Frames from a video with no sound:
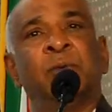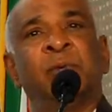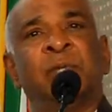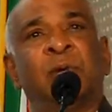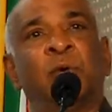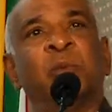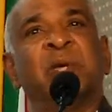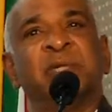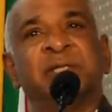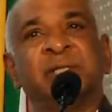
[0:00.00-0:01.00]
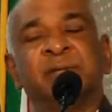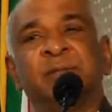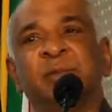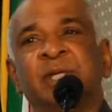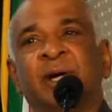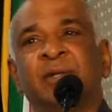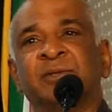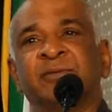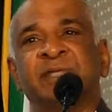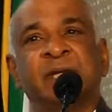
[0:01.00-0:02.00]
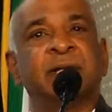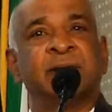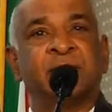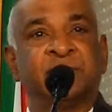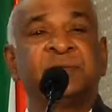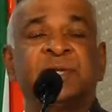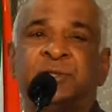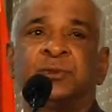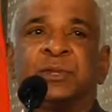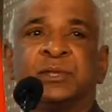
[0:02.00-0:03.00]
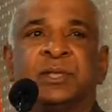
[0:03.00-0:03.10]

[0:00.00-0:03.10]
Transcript: where the law may be said to be out of sync and out of touch with